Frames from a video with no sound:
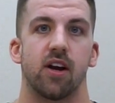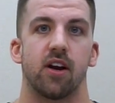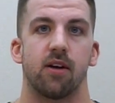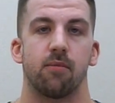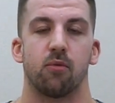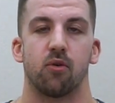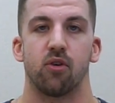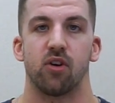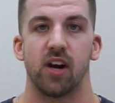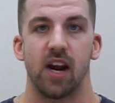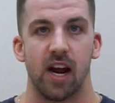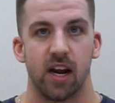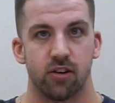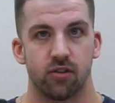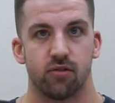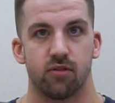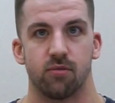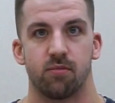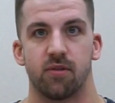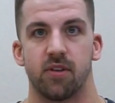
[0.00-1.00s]
in a more
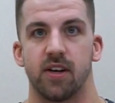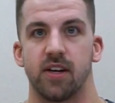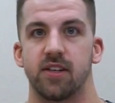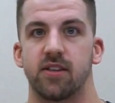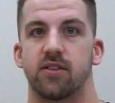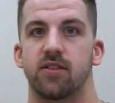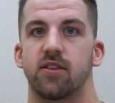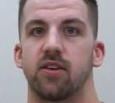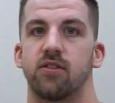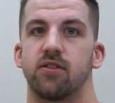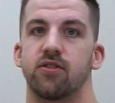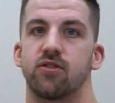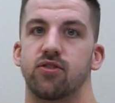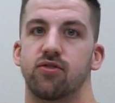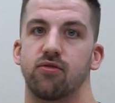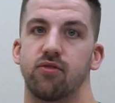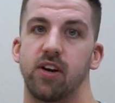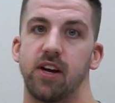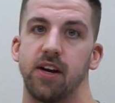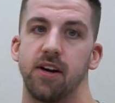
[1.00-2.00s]
natural place on the
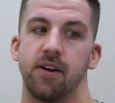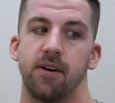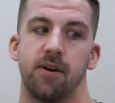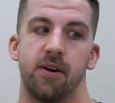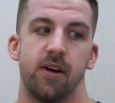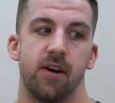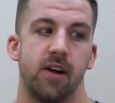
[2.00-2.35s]
screen.